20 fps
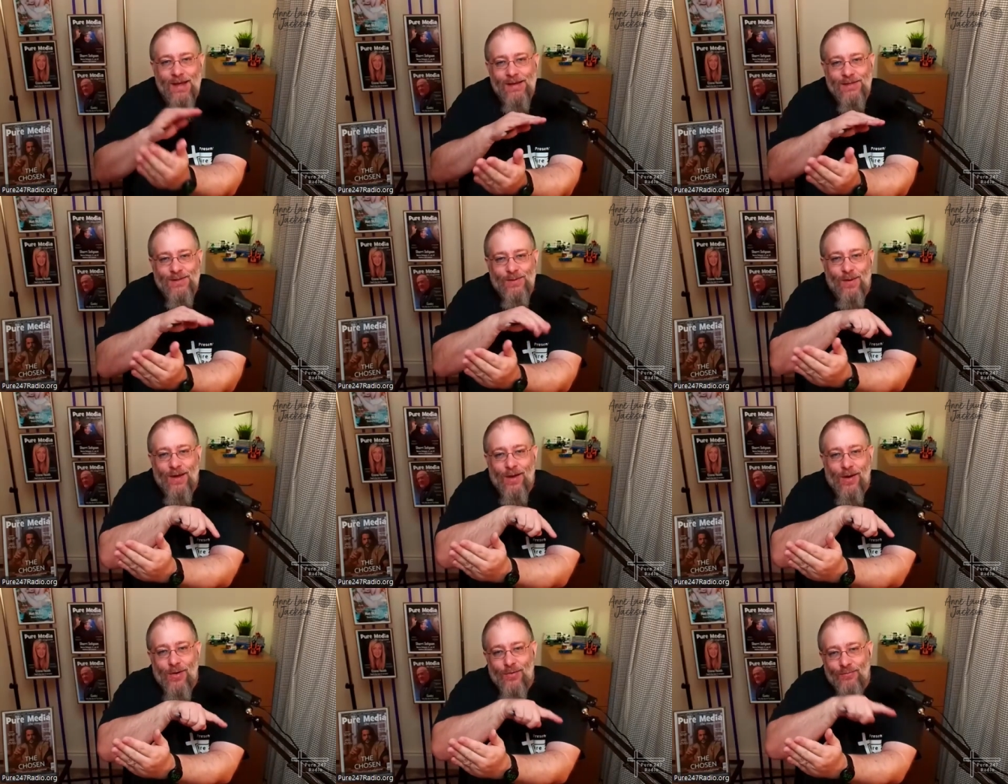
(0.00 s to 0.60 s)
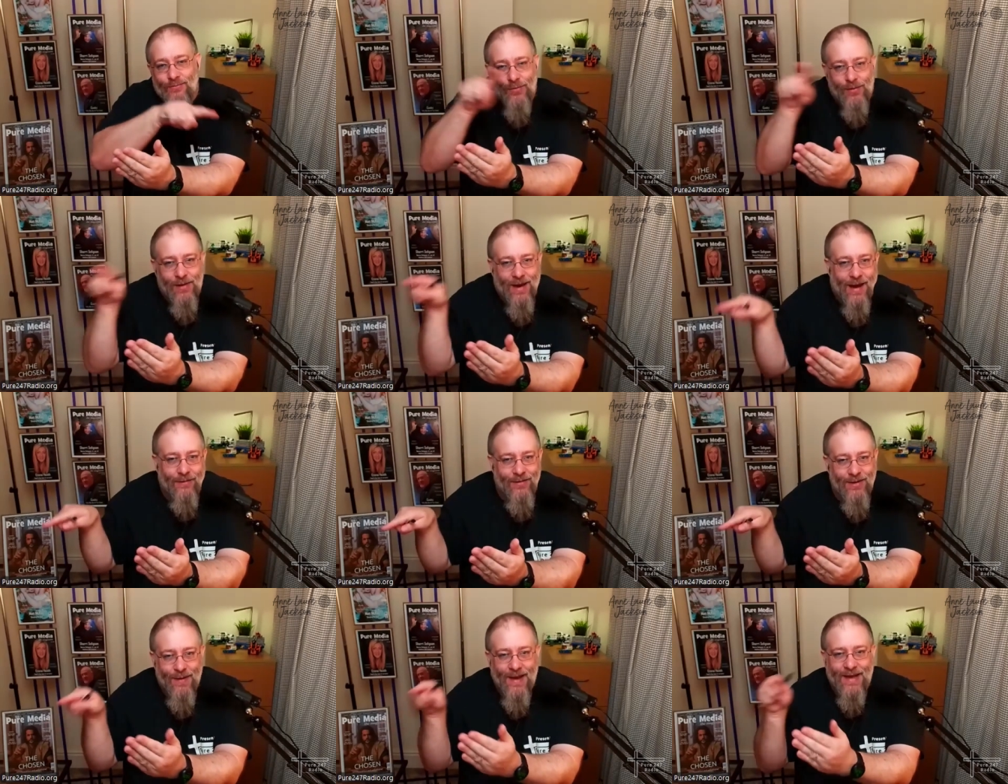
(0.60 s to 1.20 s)
so I can't roll
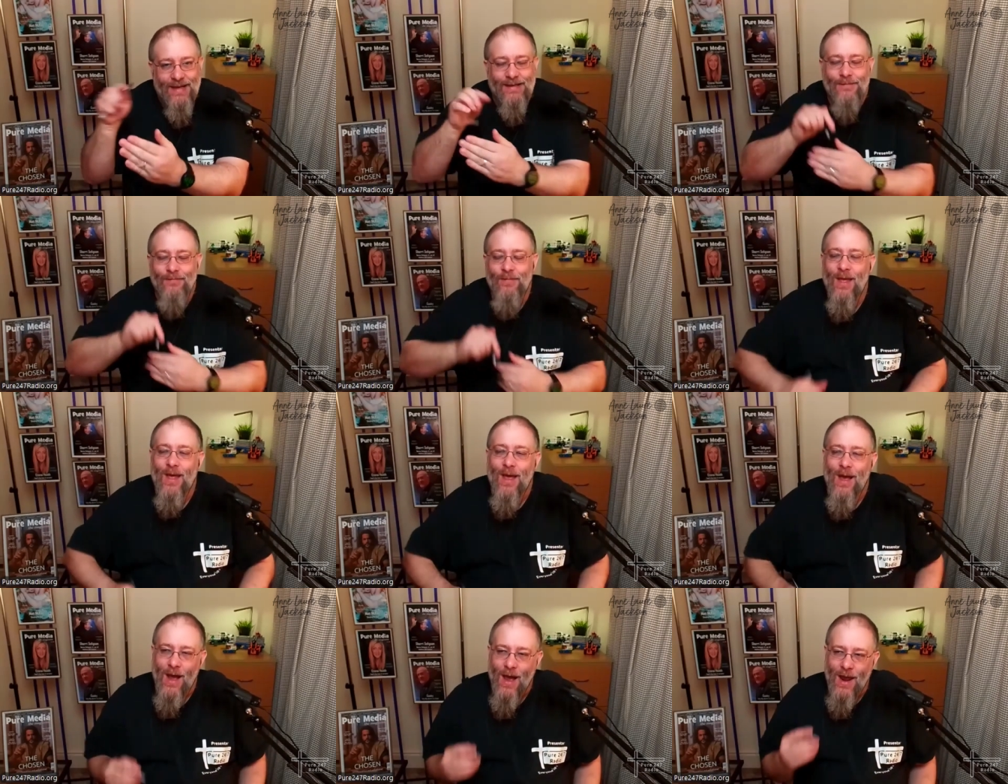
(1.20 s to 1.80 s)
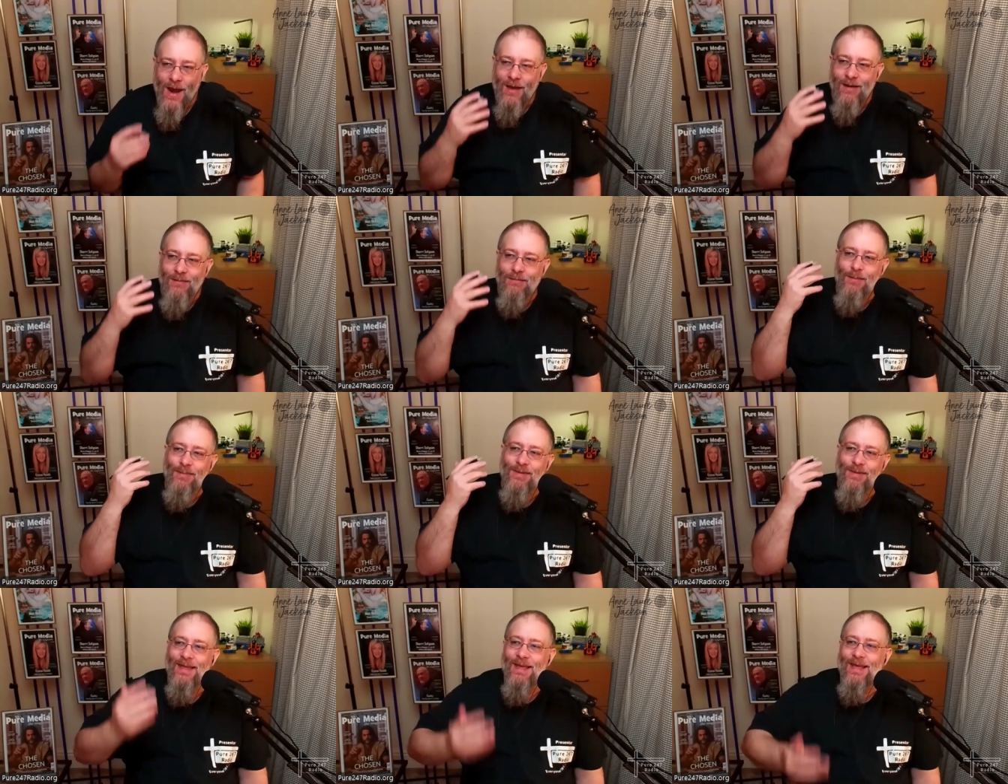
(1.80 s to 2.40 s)
out the bed. And I
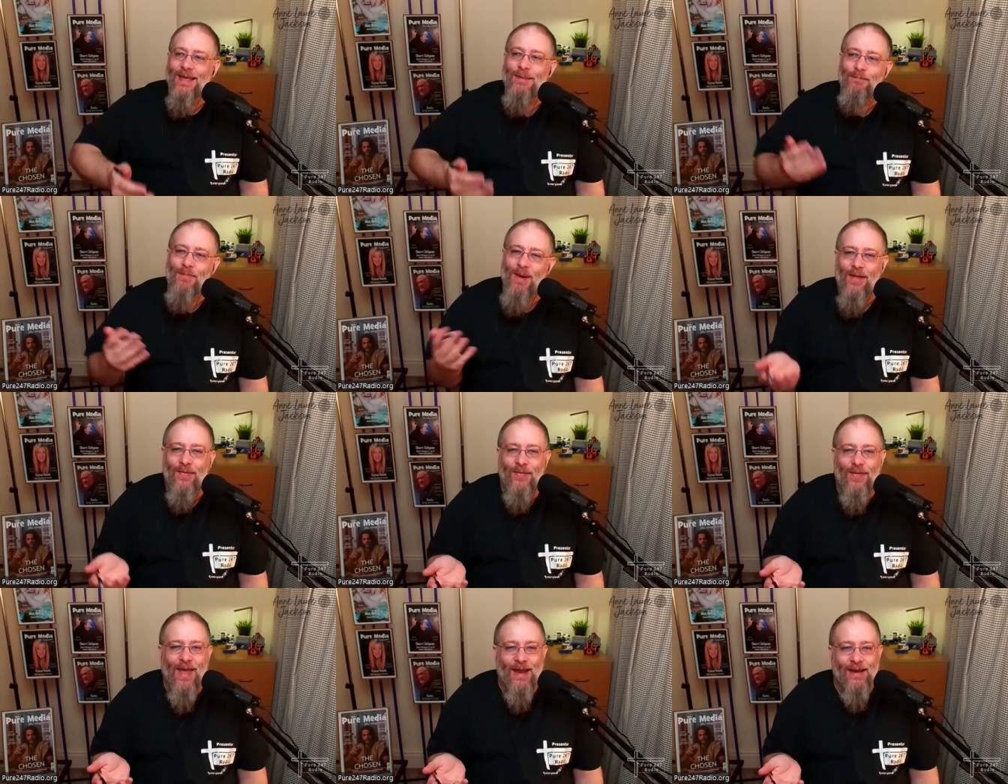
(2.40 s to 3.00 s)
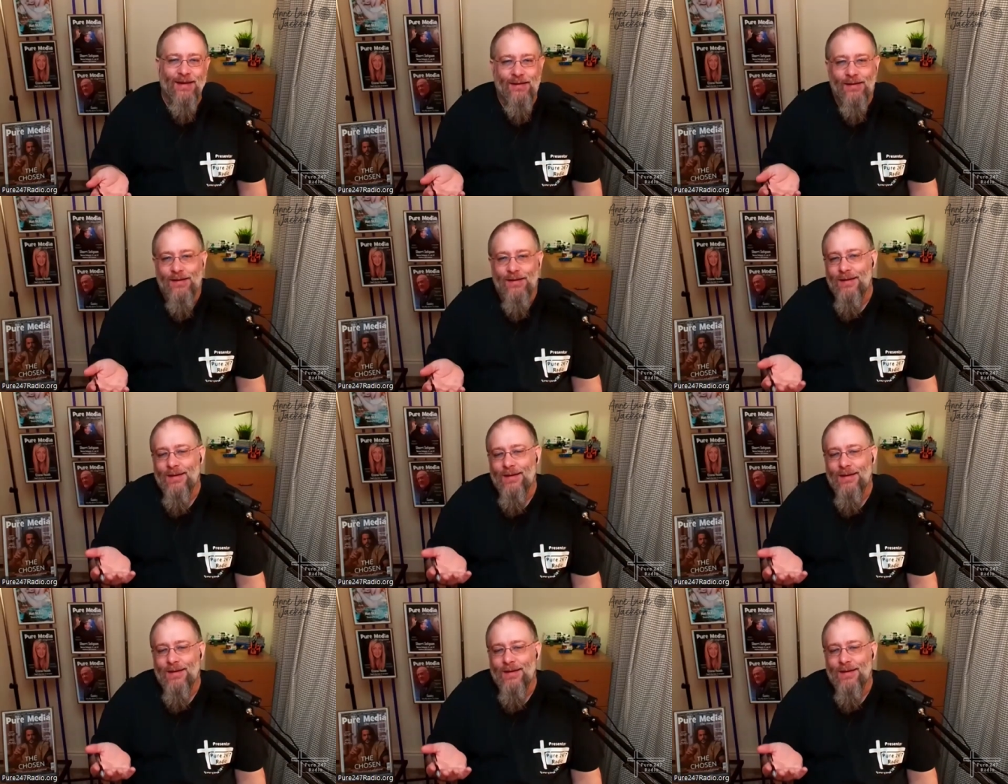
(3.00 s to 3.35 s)
remember thinking back then,